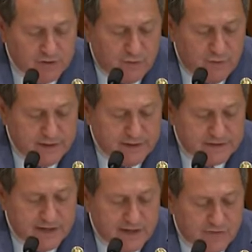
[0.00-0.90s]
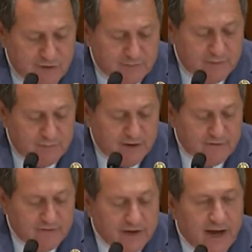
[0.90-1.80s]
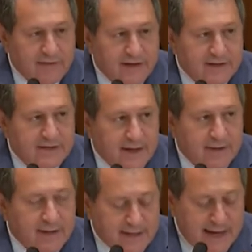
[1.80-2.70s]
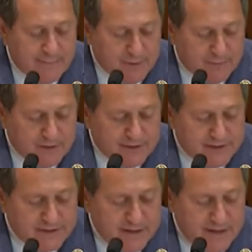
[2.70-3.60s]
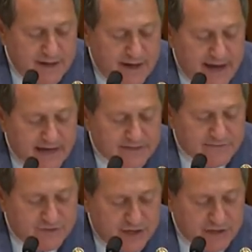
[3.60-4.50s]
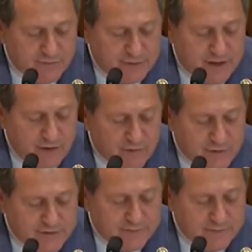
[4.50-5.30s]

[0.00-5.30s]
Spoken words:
witnessed incredible bravery on that day by the Capitol Police, acts of genuine heroism